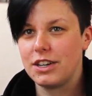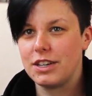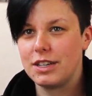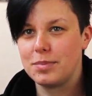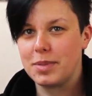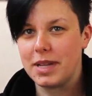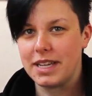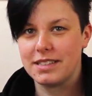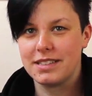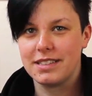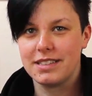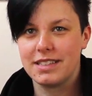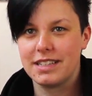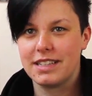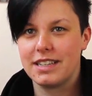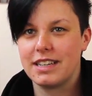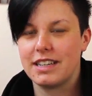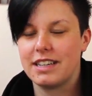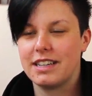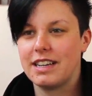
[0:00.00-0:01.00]
go to places
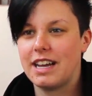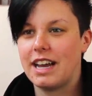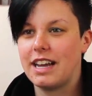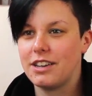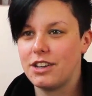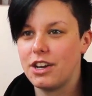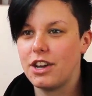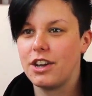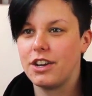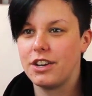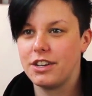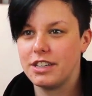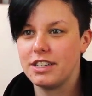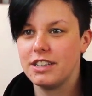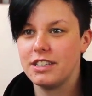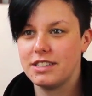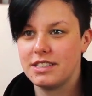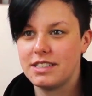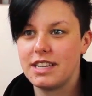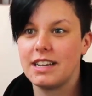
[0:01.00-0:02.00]
that are unknown
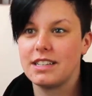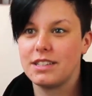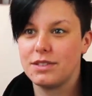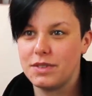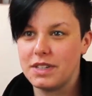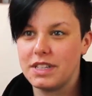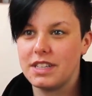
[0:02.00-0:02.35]
and you start to